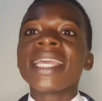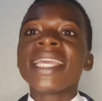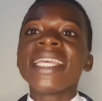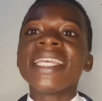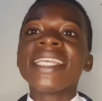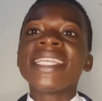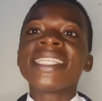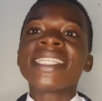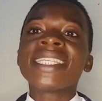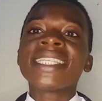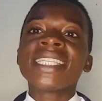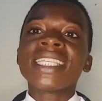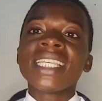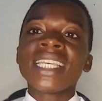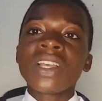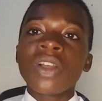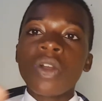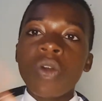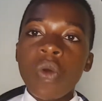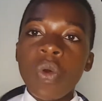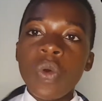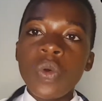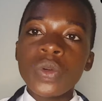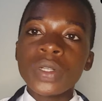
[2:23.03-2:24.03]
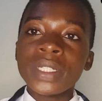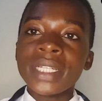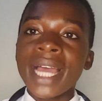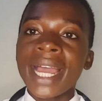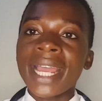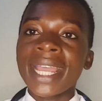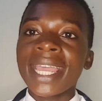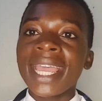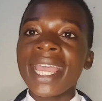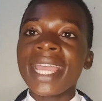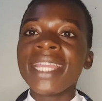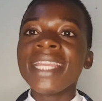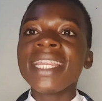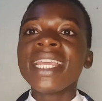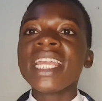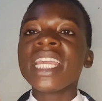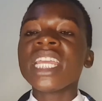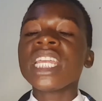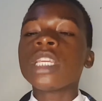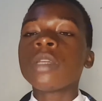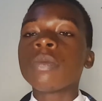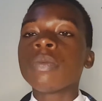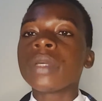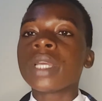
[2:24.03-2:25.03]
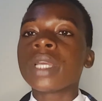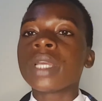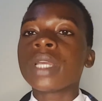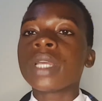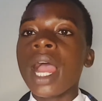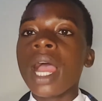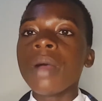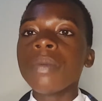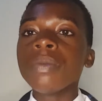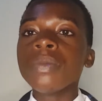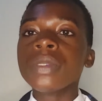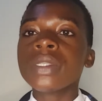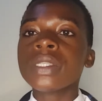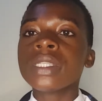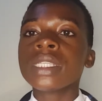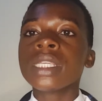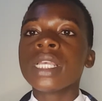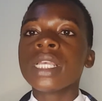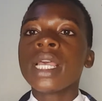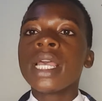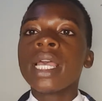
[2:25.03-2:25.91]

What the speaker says: is cooled again, it becomes